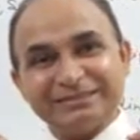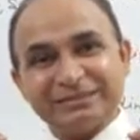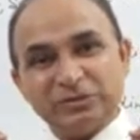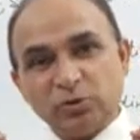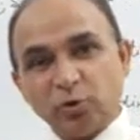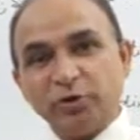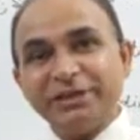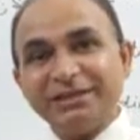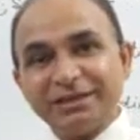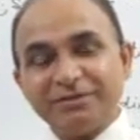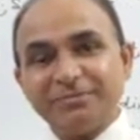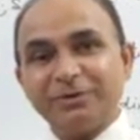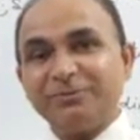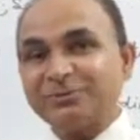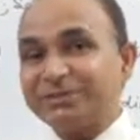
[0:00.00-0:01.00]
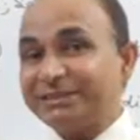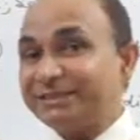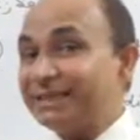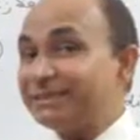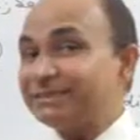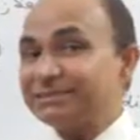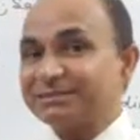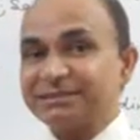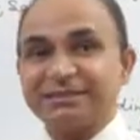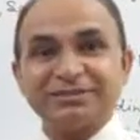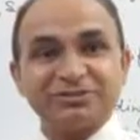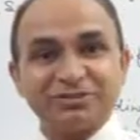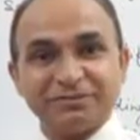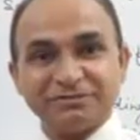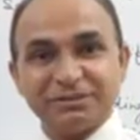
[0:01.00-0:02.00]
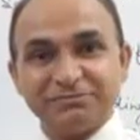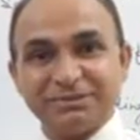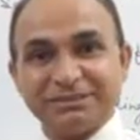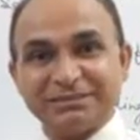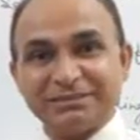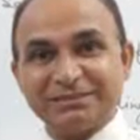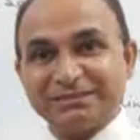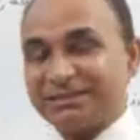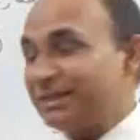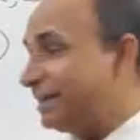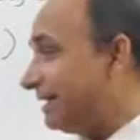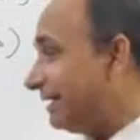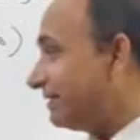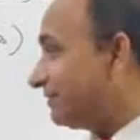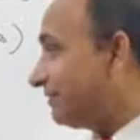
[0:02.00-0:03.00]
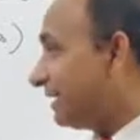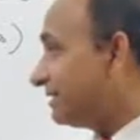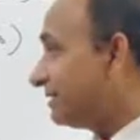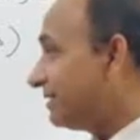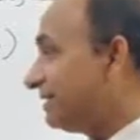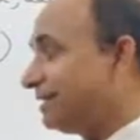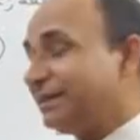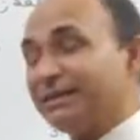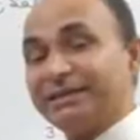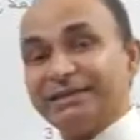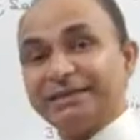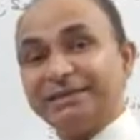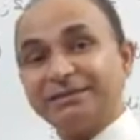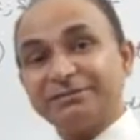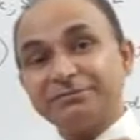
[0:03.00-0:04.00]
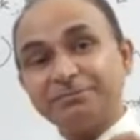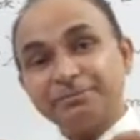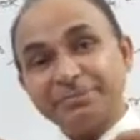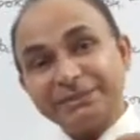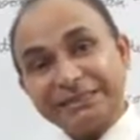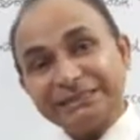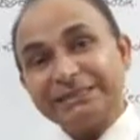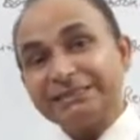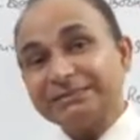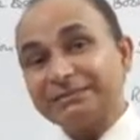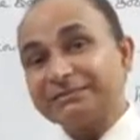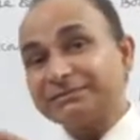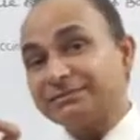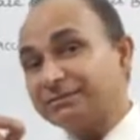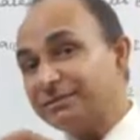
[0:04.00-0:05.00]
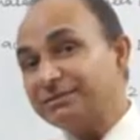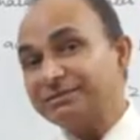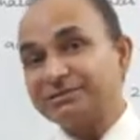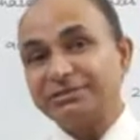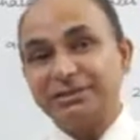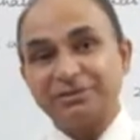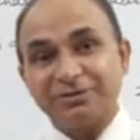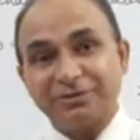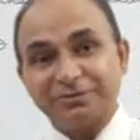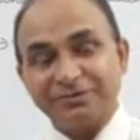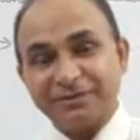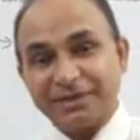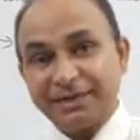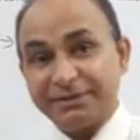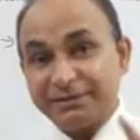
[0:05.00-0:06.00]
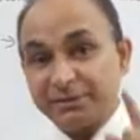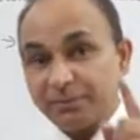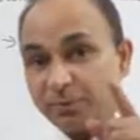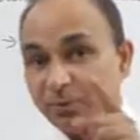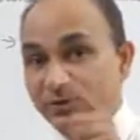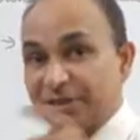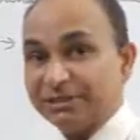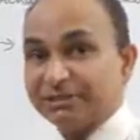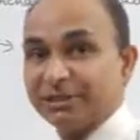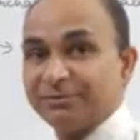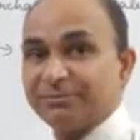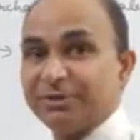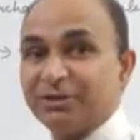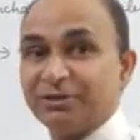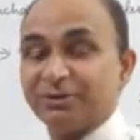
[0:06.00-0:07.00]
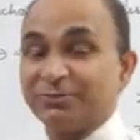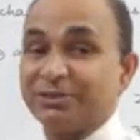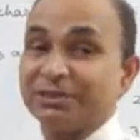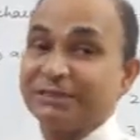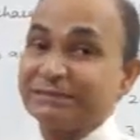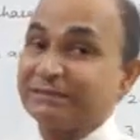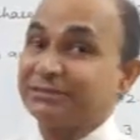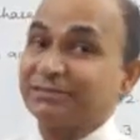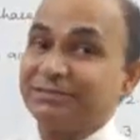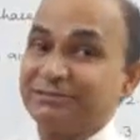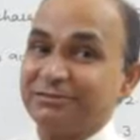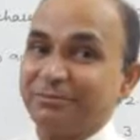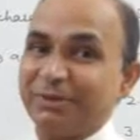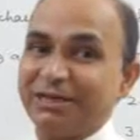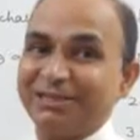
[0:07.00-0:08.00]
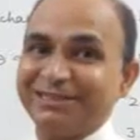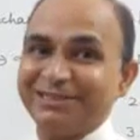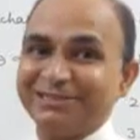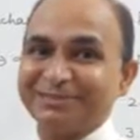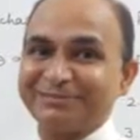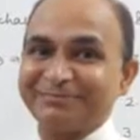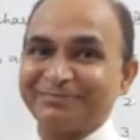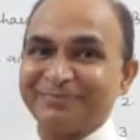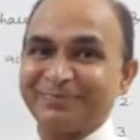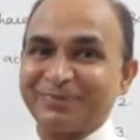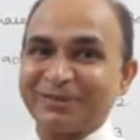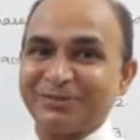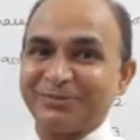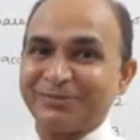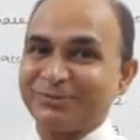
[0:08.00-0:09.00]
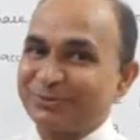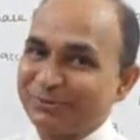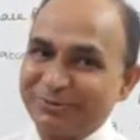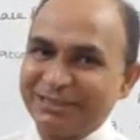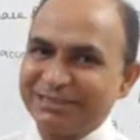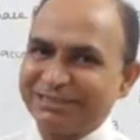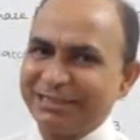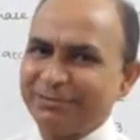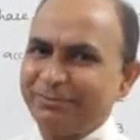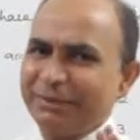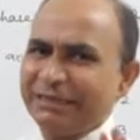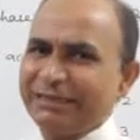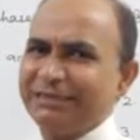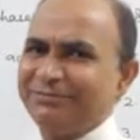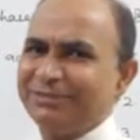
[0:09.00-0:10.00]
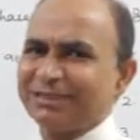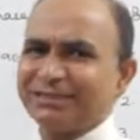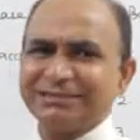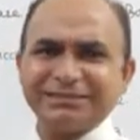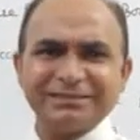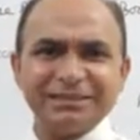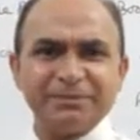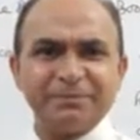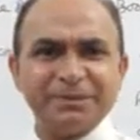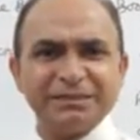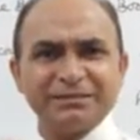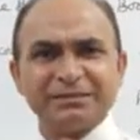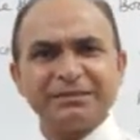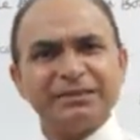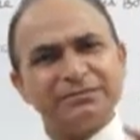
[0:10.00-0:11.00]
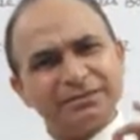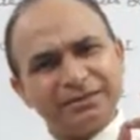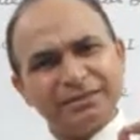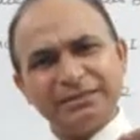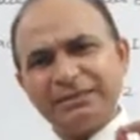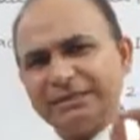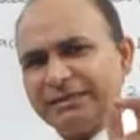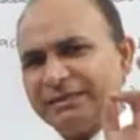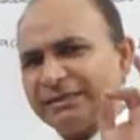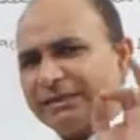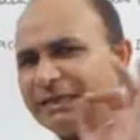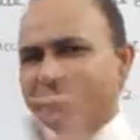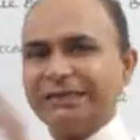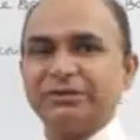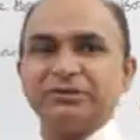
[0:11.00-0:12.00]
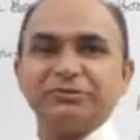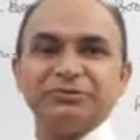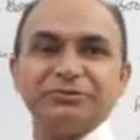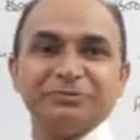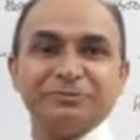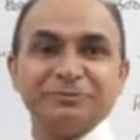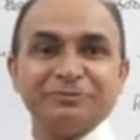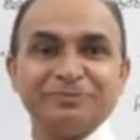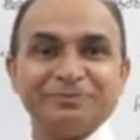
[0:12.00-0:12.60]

knowing about the net results of the business, and finally interpreting the results thereof and reporting them to the concerned parties. So students, I believe the concept is literally clear to you.